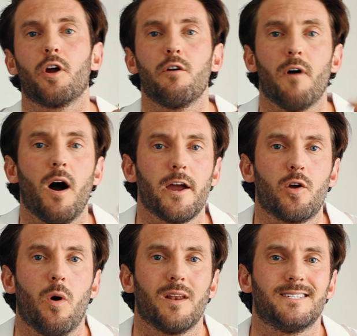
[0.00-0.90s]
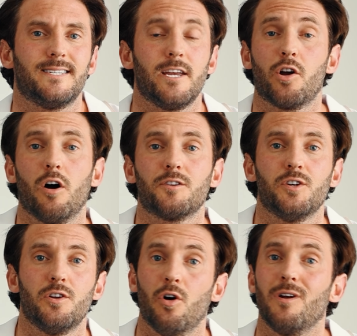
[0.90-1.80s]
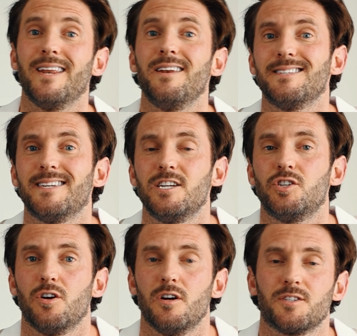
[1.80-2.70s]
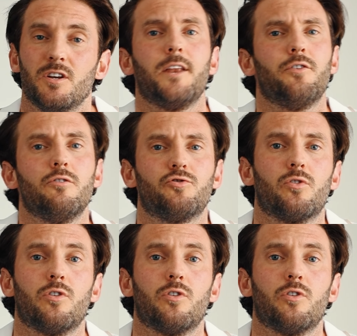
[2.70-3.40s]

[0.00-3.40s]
to go for high quality cotton or linen t-shirts in neutral